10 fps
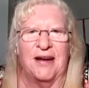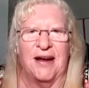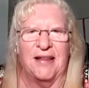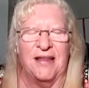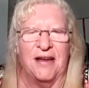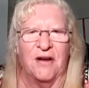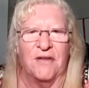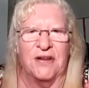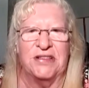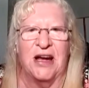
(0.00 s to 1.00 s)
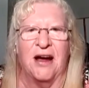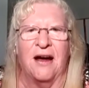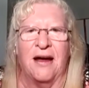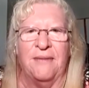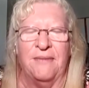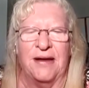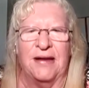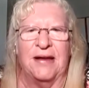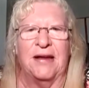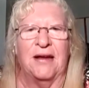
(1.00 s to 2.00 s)
I think over time,
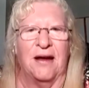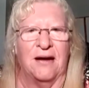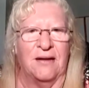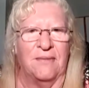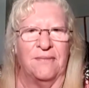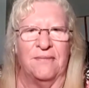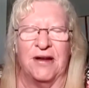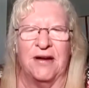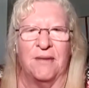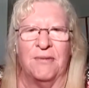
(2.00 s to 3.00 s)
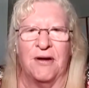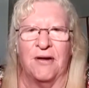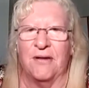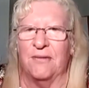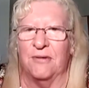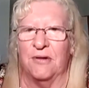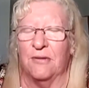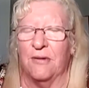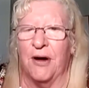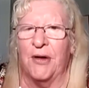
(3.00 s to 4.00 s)
um, the number will
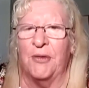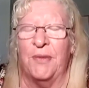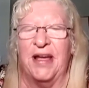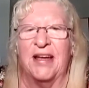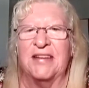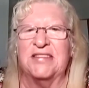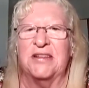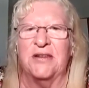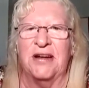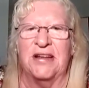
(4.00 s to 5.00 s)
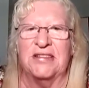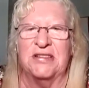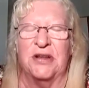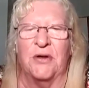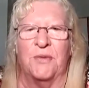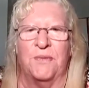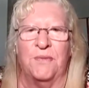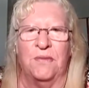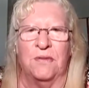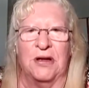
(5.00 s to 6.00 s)
grow because there is no
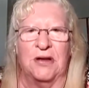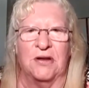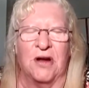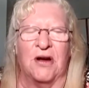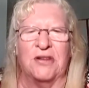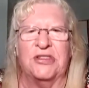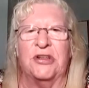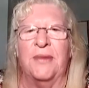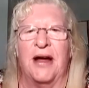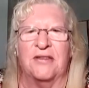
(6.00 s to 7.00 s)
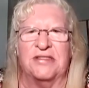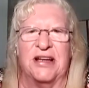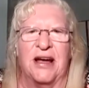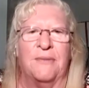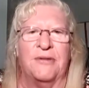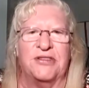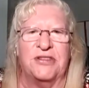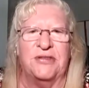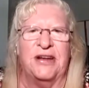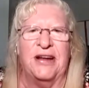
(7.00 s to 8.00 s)
long term housing
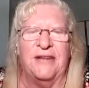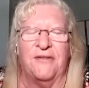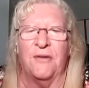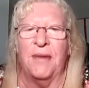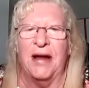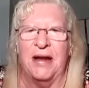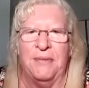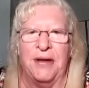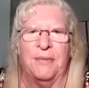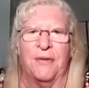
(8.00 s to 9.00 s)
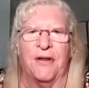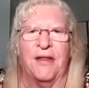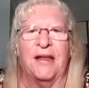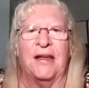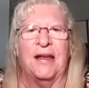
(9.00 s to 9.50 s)
opportunity for many people.